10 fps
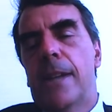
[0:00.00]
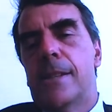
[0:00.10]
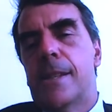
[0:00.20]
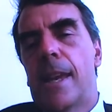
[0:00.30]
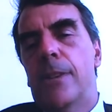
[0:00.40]

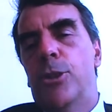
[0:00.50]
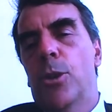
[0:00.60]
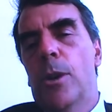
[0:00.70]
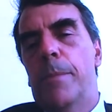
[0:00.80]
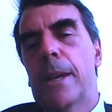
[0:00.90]
send
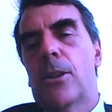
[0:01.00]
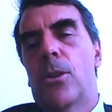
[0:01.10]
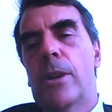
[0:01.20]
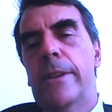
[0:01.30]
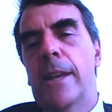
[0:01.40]
you a Bitcoin,
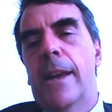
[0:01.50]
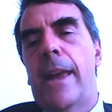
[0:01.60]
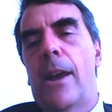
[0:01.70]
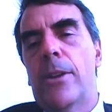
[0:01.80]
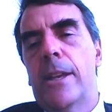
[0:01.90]
the
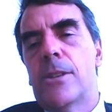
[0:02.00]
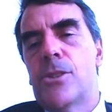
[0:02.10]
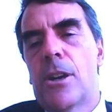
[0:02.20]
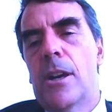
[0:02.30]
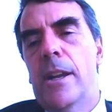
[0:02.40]
accounting
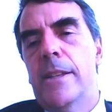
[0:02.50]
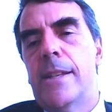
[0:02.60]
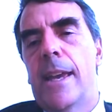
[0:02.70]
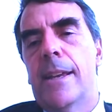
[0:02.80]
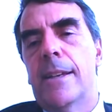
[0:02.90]
is already
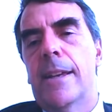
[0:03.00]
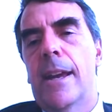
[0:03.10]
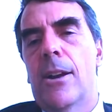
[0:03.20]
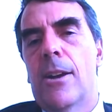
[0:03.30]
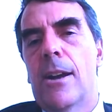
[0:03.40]
taken
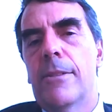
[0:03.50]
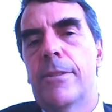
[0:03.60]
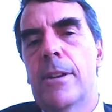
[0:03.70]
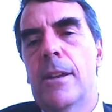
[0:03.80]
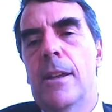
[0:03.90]
care of.
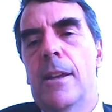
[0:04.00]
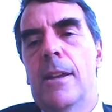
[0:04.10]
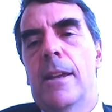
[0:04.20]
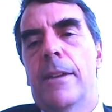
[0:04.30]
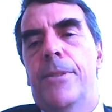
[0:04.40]

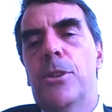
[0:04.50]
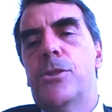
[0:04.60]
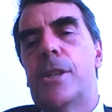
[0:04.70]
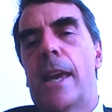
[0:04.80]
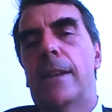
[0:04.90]
If you
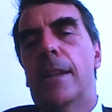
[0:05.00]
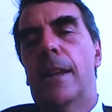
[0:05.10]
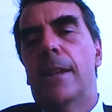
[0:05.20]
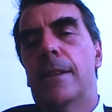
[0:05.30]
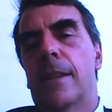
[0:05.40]
send
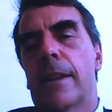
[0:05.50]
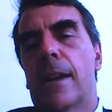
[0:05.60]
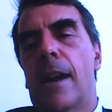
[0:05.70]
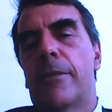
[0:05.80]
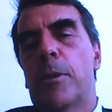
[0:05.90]
it into the
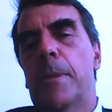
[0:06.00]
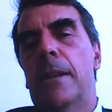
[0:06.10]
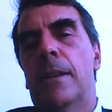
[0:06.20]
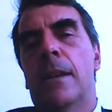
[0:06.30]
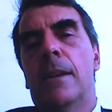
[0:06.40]

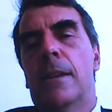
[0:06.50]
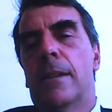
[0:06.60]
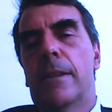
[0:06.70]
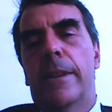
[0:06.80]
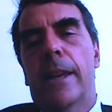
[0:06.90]
government,
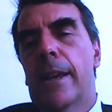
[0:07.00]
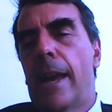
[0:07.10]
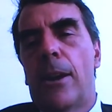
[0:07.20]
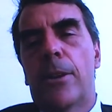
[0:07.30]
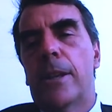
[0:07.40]
the
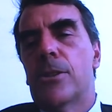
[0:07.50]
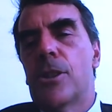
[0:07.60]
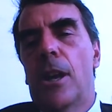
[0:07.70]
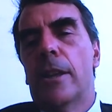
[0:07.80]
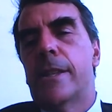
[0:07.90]
accounting
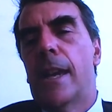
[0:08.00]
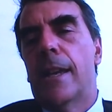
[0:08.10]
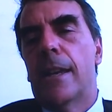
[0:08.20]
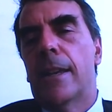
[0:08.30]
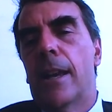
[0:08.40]
is all
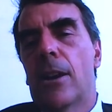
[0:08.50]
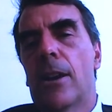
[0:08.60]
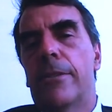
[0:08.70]
taken care